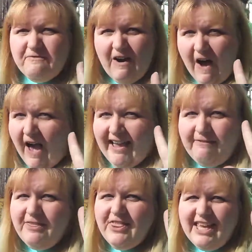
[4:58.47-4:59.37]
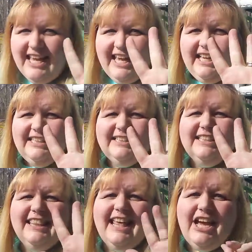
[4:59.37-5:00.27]
5
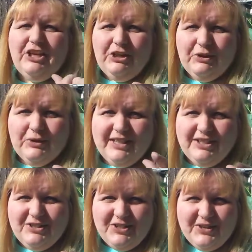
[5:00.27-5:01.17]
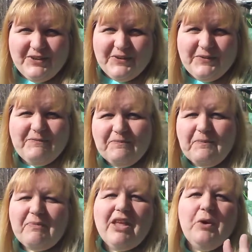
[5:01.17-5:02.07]
things that you can do
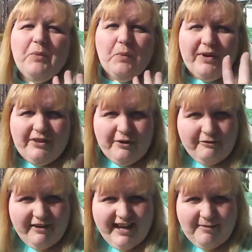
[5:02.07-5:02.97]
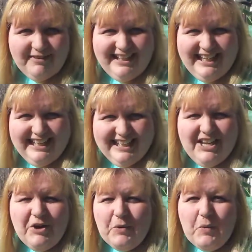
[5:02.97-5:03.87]
with your family
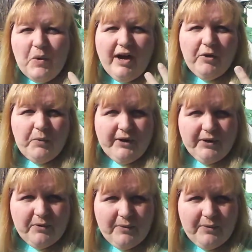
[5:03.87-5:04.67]
while we're